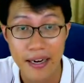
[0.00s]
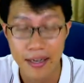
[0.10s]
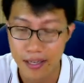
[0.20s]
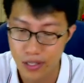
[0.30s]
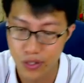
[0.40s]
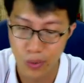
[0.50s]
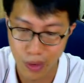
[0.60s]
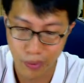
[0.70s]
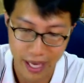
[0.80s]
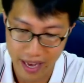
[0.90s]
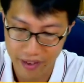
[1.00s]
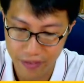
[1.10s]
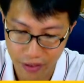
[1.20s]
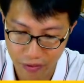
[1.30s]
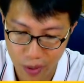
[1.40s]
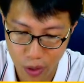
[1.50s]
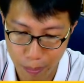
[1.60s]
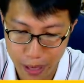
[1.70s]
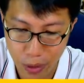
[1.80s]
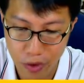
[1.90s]
So what we have, if we
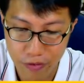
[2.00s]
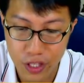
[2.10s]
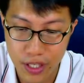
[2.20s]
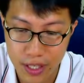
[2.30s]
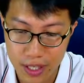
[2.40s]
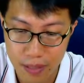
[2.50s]
compare coefficients